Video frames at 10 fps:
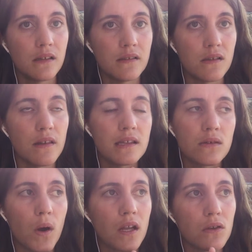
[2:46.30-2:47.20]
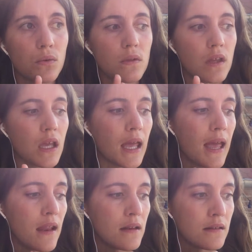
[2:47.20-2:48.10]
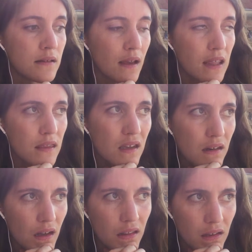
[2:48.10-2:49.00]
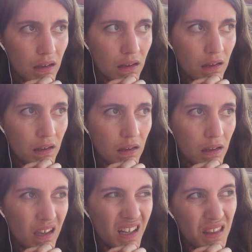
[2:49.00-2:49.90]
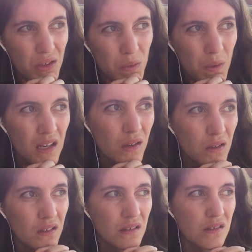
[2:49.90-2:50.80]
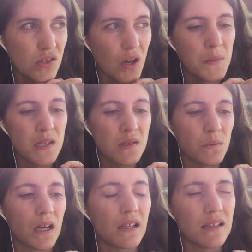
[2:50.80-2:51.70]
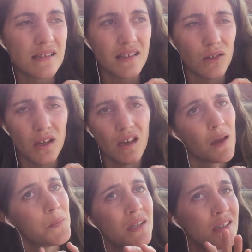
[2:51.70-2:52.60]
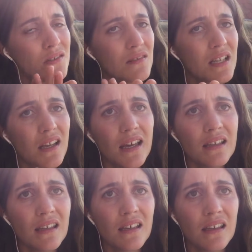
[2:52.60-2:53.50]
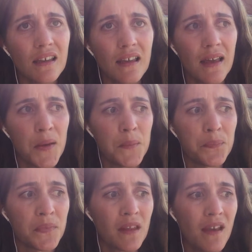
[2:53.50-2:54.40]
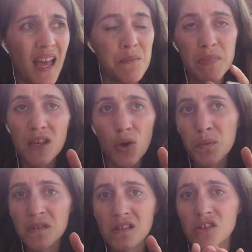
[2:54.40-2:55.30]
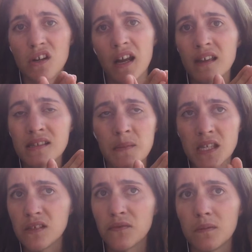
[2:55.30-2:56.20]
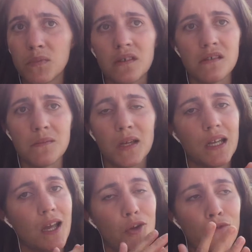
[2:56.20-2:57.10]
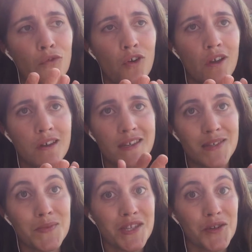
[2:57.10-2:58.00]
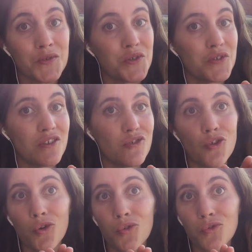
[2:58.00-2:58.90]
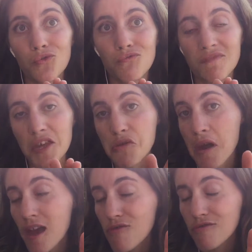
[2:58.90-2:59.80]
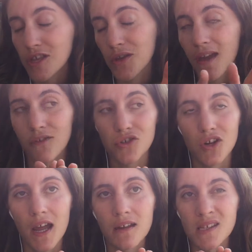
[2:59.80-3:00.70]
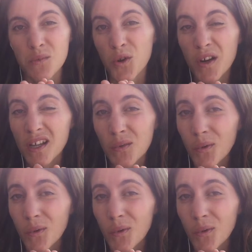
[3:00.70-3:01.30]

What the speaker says: So that's quite a cool thing. And I think another good way to look at jobs as well is look at companies you really like, and be open to trying something different, because you might have some skills you didn't know that you had, or that you haven't tried exploring in a